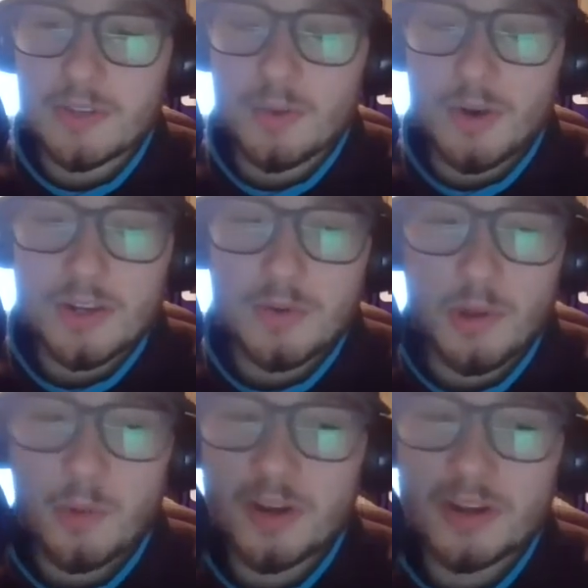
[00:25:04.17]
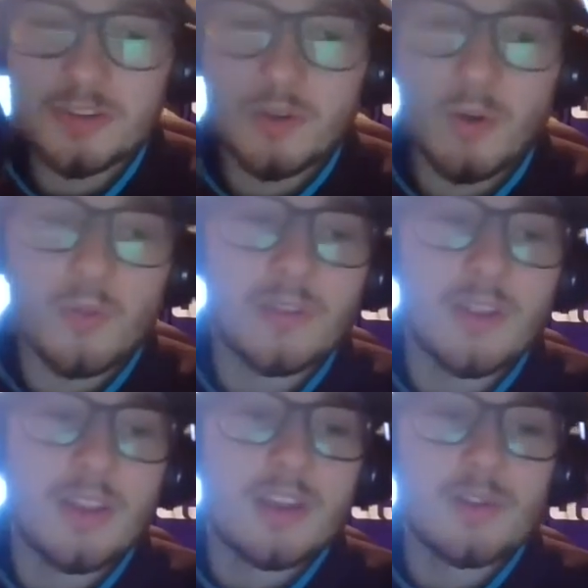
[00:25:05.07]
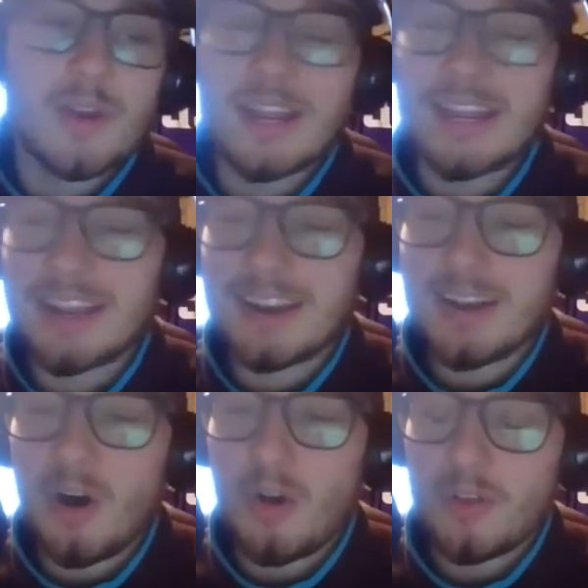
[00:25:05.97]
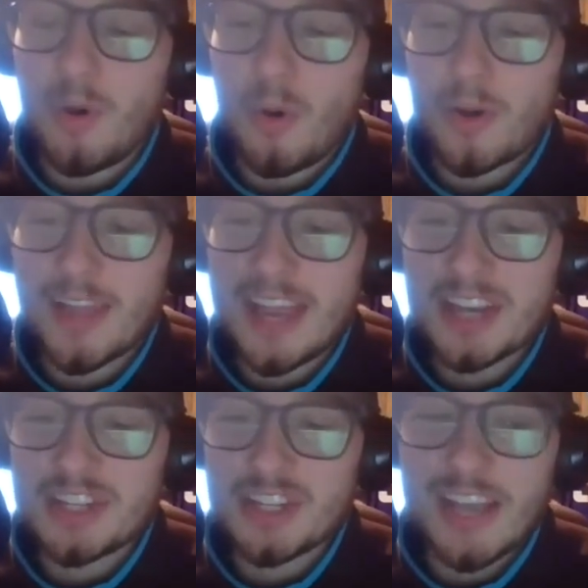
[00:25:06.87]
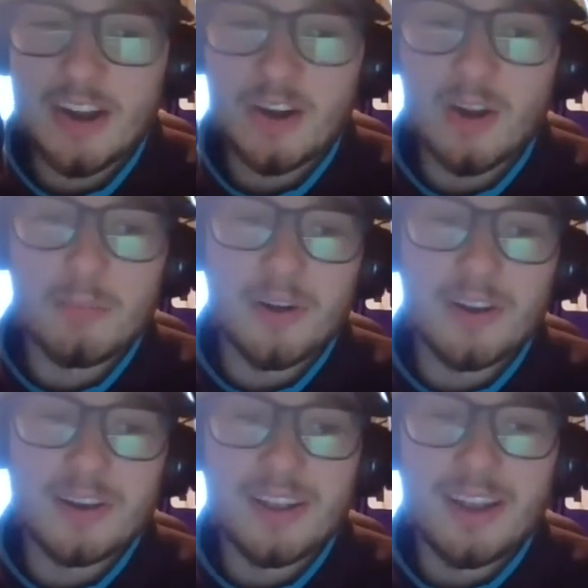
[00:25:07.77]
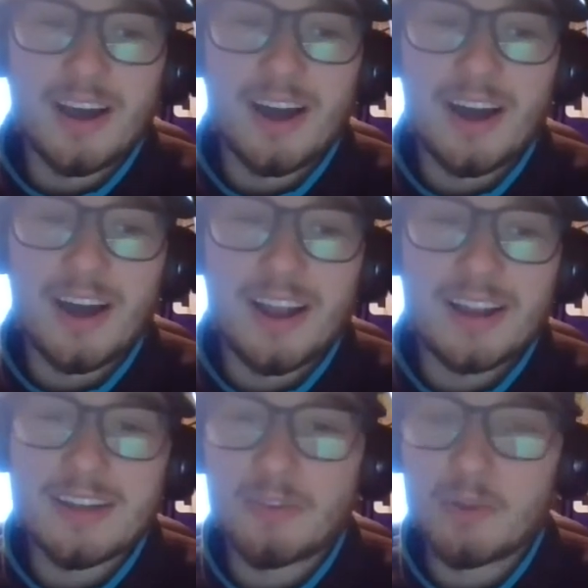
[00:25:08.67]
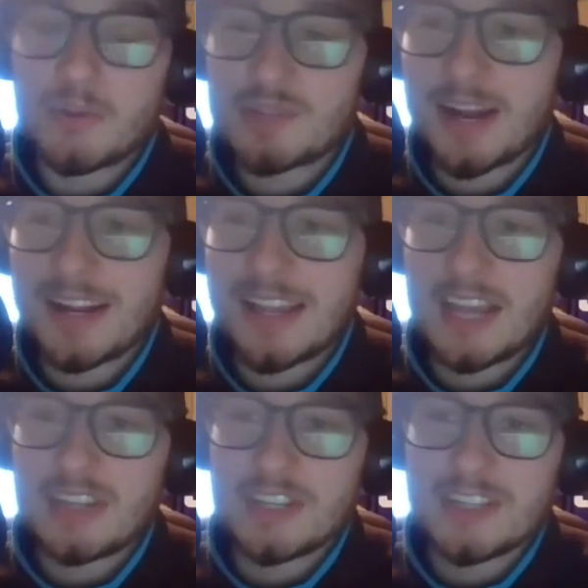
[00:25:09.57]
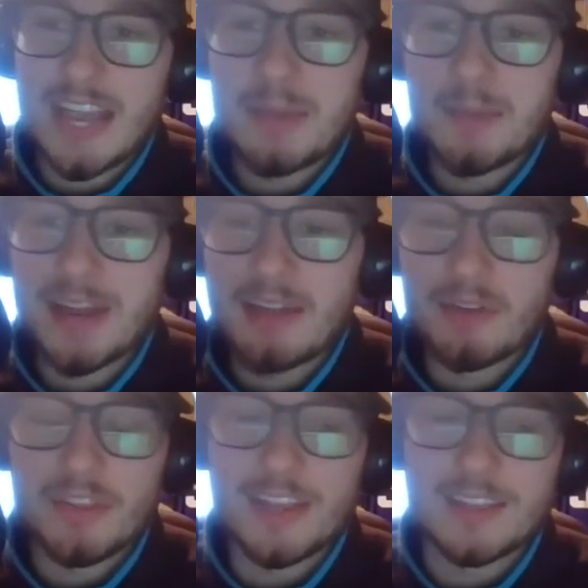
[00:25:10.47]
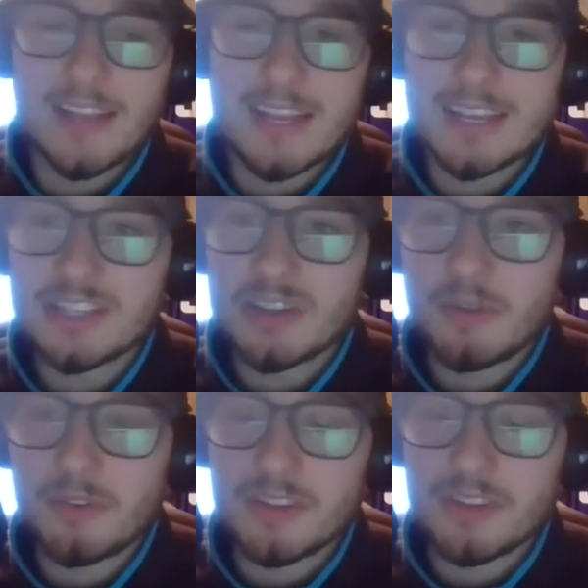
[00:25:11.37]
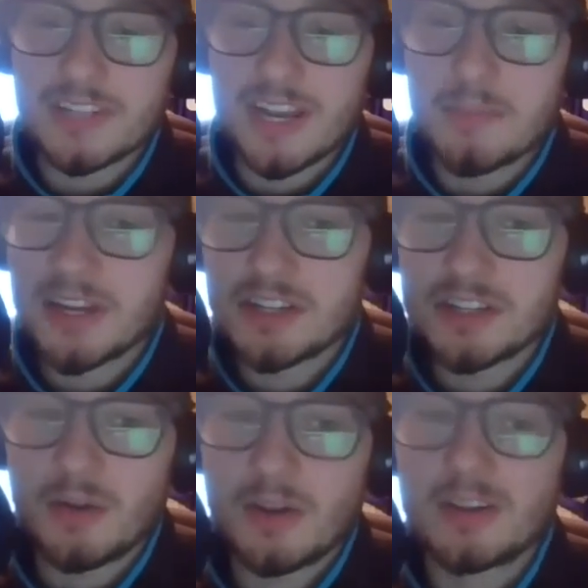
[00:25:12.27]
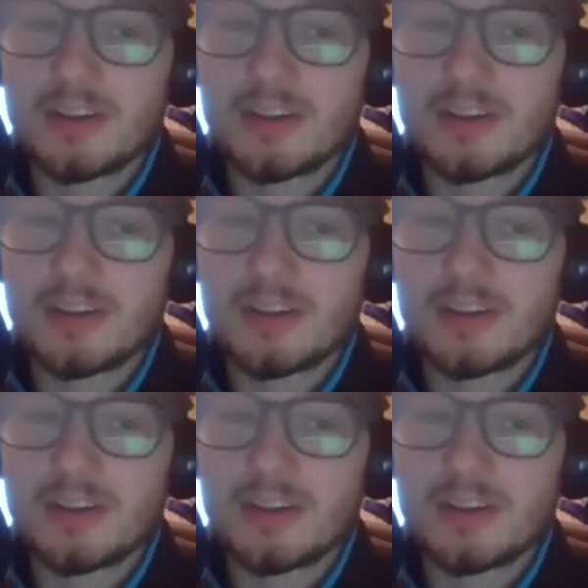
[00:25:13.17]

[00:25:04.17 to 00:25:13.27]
20, 21 years old. So I didn't get all the whole KG era, but I can definitely respect KG's game and everything that he's done for the state of Minnesota.